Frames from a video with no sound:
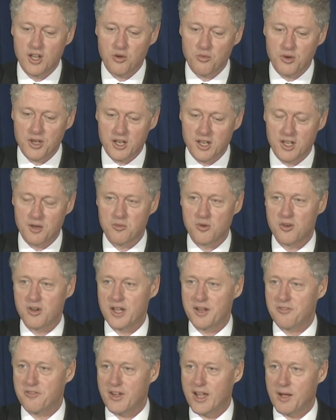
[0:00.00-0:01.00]
we
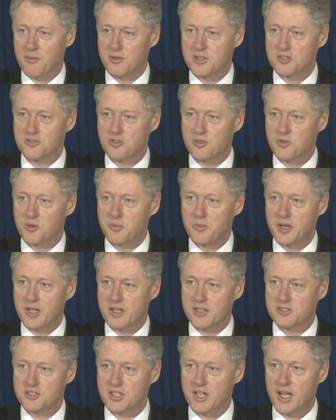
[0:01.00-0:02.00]
liberate families from
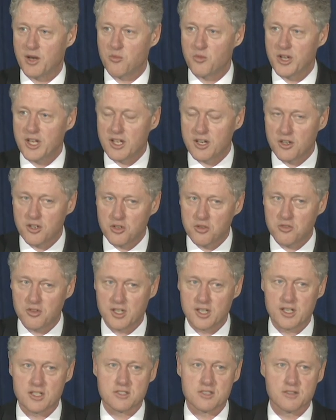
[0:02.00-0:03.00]
dependency. And we can do
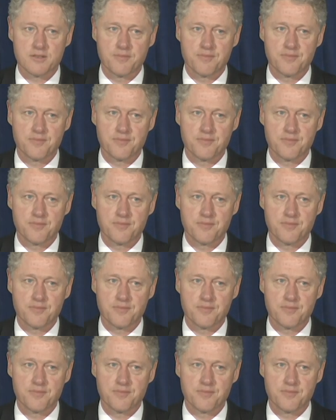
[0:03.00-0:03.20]
this.